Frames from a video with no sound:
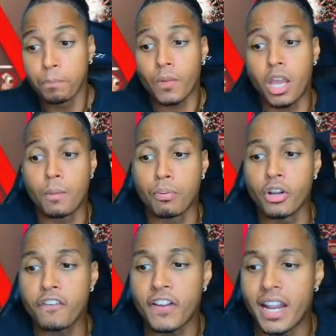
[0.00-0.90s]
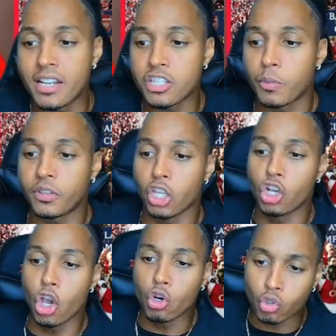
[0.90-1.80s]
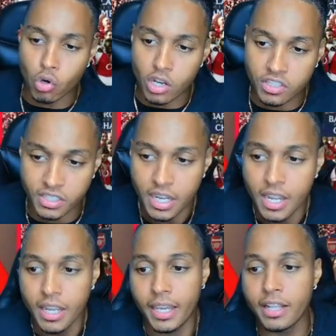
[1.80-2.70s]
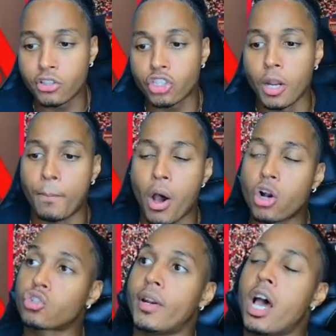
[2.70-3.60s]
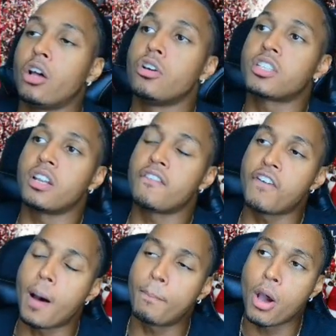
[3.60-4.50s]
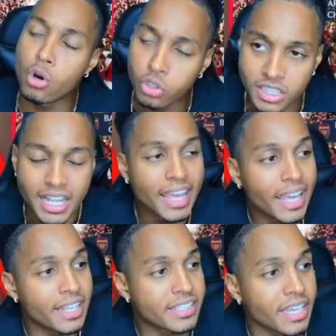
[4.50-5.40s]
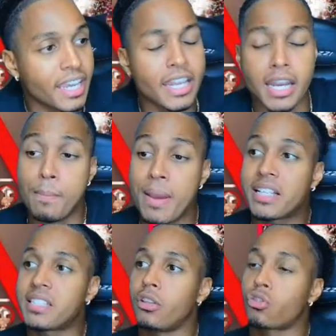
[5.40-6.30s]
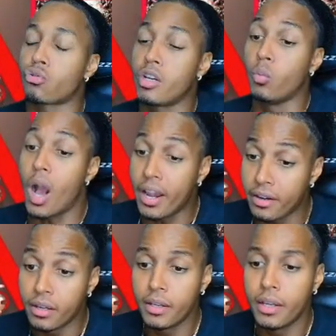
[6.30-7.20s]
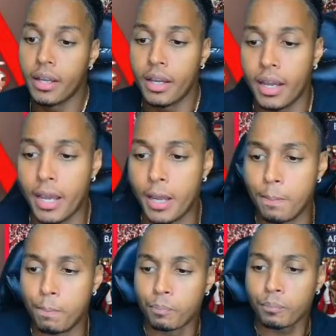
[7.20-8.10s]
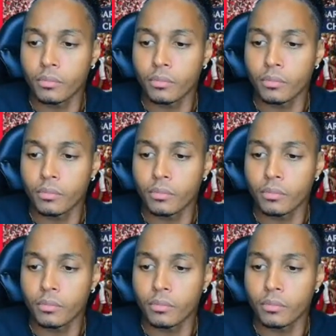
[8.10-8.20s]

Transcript: Uh, Bruno Fernandes with the low cross into the box. Ronaldo's in the far post, hits it in and makes it 3 1. Um,